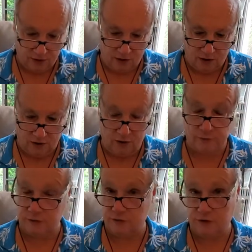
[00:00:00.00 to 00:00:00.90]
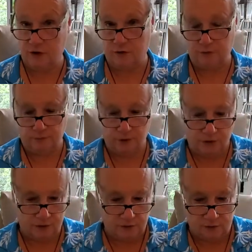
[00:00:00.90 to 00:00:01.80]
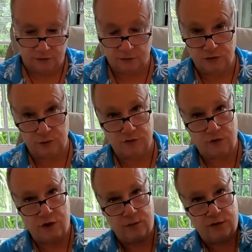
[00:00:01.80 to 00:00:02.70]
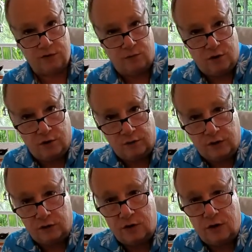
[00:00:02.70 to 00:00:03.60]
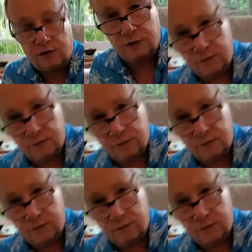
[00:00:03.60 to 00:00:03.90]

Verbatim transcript: uh, it helps the channel. And uh, do subscribe, hit the bell. Thank you, guys.